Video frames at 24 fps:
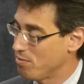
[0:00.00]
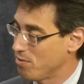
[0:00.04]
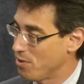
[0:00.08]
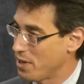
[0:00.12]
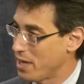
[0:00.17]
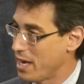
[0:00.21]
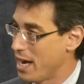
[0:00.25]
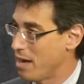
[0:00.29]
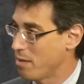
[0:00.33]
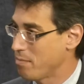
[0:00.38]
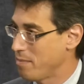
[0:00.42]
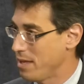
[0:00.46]

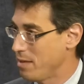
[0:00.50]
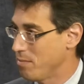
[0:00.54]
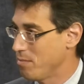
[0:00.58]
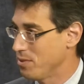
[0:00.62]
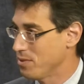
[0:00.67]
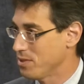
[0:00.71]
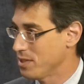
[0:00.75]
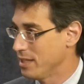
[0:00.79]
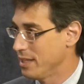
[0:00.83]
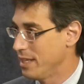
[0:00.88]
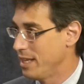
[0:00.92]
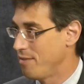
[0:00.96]
young people
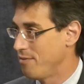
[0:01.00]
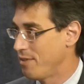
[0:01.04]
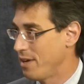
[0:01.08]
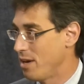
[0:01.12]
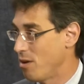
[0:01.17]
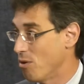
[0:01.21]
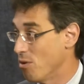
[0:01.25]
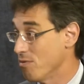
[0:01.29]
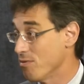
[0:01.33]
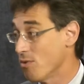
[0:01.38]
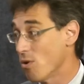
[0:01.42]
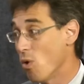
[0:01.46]
to live
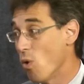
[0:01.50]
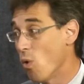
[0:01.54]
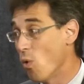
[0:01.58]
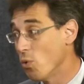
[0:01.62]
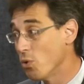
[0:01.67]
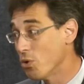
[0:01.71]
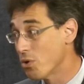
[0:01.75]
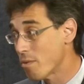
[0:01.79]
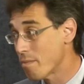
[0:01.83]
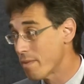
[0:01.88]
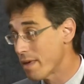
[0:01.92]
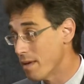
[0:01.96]
in, or for
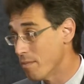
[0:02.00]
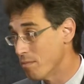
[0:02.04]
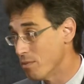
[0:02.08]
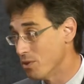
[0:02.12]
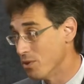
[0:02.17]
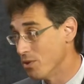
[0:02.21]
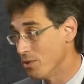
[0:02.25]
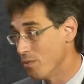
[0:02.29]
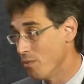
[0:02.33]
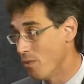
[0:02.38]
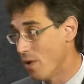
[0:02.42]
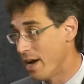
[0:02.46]
older people
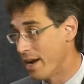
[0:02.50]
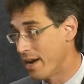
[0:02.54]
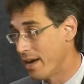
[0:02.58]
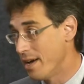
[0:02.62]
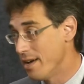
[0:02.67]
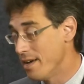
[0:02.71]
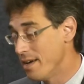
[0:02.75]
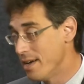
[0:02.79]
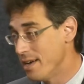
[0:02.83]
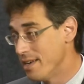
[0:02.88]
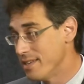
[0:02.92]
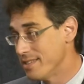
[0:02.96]
who want to
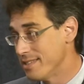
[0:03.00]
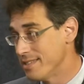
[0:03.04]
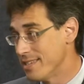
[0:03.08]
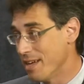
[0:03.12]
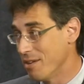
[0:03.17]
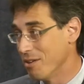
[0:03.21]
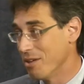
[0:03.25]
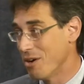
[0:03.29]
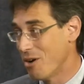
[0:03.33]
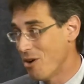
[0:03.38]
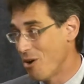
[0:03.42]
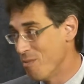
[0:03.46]

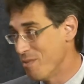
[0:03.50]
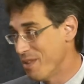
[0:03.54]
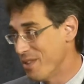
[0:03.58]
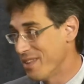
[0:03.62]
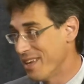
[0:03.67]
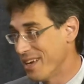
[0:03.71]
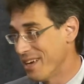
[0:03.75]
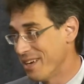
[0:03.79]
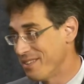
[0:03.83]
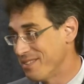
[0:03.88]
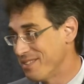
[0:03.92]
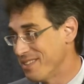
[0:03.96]
sell a home that
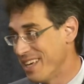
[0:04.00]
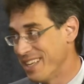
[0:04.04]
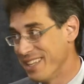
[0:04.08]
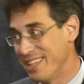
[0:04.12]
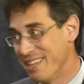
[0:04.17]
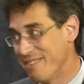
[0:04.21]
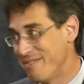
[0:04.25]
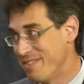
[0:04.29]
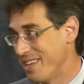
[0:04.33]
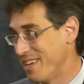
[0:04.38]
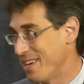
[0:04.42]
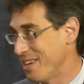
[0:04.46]
they
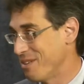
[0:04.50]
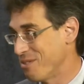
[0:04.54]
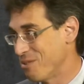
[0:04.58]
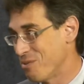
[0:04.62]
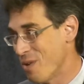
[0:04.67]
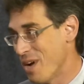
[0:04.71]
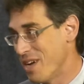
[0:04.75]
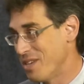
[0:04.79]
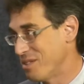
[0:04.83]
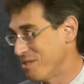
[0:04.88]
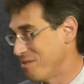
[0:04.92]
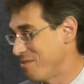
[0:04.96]
lived in and
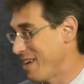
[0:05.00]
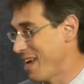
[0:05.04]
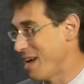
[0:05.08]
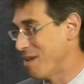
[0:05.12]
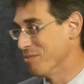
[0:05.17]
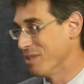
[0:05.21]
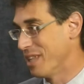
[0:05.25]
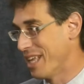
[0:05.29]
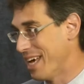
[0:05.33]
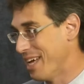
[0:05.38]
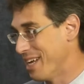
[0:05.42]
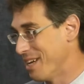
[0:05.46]
raised a
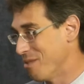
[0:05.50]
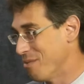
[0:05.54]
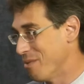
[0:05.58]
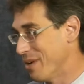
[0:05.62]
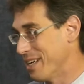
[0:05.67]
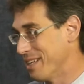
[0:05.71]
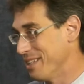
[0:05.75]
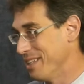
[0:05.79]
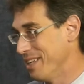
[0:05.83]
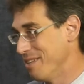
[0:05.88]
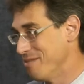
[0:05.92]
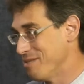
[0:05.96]
family in and
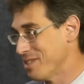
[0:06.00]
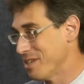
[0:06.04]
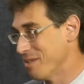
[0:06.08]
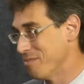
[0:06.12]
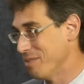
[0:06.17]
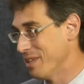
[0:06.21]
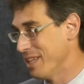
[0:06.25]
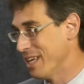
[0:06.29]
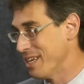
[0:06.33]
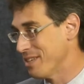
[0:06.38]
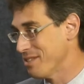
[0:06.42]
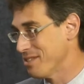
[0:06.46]
want to live
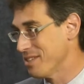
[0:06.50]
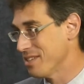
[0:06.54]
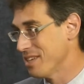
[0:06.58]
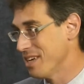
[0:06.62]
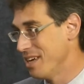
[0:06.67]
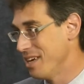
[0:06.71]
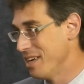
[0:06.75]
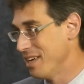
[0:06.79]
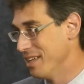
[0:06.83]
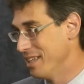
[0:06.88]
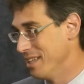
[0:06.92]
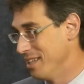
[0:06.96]
someplace
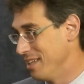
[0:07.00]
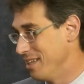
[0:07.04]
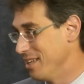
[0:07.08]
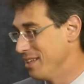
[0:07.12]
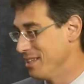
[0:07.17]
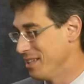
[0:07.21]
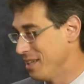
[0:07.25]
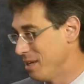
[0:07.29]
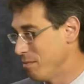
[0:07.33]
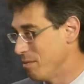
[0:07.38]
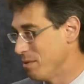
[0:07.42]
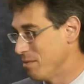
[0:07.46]
a
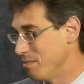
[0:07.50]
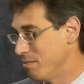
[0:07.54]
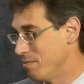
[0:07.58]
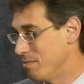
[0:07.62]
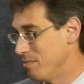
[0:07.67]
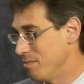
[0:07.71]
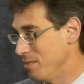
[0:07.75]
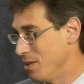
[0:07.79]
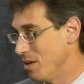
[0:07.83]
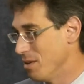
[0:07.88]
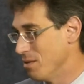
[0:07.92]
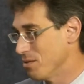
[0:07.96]
little
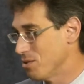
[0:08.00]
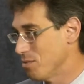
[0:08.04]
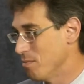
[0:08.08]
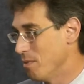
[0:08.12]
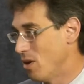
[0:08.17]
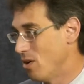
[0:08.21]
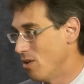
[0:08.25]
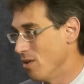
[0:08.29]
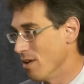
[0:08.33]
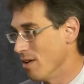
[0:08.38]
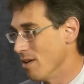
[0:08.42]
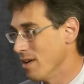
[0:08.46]
bit
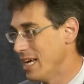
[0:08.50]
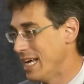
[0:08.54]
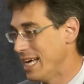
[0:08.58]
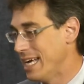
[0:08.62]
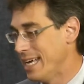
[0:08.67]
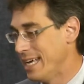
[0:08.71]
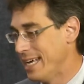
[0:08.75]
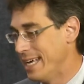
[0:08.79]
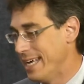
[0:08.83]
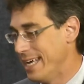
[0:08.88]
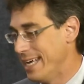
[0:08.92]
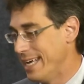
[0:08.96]
smaller.
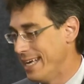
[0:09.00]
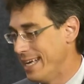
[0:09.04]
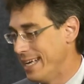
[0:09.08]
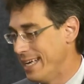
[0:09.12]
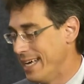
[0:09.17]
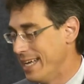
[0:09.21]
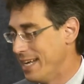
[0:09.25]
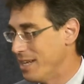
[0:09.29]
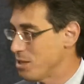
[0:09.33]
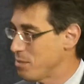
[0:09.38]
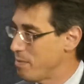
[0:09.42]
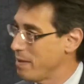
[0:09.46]

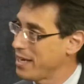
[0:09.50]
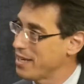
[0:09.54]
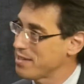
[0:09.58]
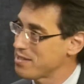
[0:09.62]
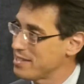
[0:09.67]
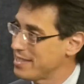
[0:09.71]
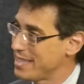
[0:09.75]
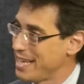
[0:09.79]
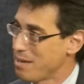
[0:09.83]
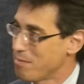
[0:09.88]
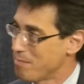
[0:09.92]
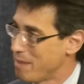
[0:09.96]
It is because
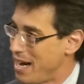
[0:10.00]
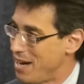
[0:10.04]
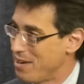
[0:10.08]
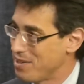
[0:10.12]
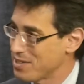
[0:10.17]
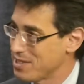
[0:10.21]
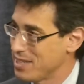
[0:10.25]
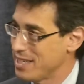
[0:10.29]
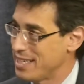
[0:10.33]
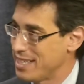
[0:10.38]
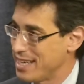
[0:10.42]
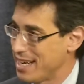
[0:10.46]
state
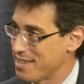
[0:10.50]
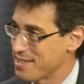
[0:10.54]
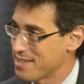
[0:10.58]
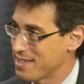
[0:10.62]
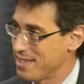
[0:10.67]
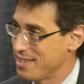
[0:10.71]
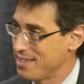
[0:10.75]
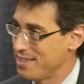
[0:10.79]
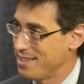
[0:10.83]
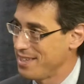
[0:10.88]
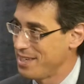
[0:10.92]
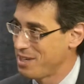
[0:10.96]
policy
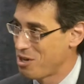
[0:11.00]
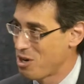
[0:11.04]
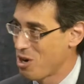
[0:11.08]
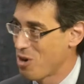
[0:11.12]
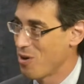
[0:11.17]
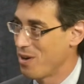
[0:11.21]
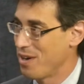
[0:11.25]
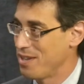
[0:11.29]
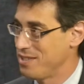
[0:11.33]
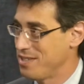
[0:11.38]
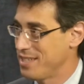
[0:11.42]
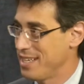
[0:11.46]
doesn't
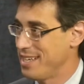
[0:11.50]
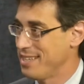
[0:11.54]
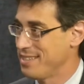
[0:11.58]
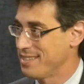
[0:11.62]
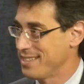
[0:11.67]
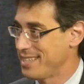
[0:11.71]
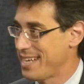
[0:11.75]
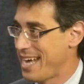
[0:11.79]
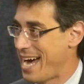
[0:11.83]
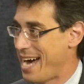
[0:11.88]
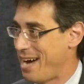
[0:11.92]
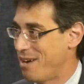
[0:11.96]
encourage cities
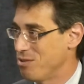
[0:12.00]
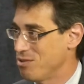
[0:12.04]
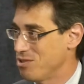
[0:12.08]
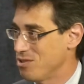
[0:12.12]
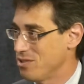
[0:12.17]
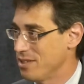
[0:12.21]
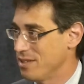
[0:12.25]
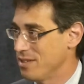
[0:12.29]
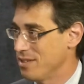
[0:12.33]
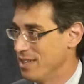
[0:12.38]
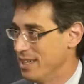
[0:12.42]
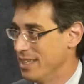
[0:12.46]
and towns
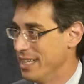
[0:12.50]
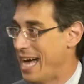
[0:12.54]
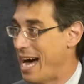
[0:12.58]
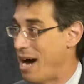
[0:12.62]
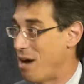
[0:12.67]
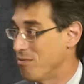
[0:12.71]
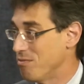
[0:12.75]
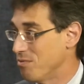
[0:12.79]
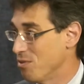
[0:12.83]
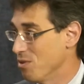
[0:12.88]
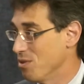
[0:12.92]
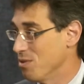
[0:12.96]
to
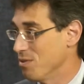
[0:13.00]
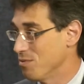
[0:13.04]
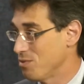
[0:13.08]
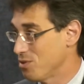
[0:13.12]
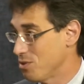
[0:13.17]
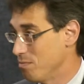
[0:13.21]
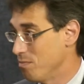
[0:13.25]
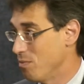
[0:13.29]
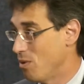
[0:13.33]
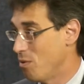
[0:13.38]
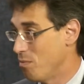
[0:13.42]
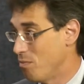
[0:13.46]
allow for
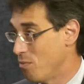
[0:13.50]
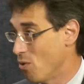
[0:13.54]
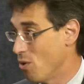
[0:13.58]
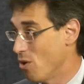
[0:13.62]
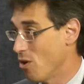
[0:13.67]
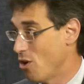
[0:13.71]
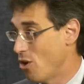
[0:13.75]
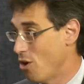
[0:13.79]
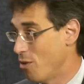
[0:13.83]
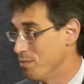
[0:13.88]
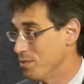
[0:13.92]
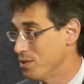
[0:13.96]
more
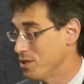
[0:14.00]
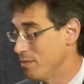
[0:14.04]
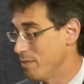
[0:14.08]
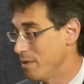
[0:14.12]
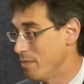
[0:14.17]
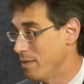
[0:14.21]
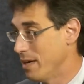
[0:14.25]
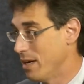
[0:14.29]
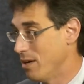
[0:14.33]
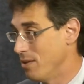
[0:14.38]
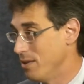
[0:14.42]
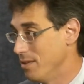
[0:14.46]
homes to be
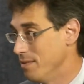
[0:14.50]
built.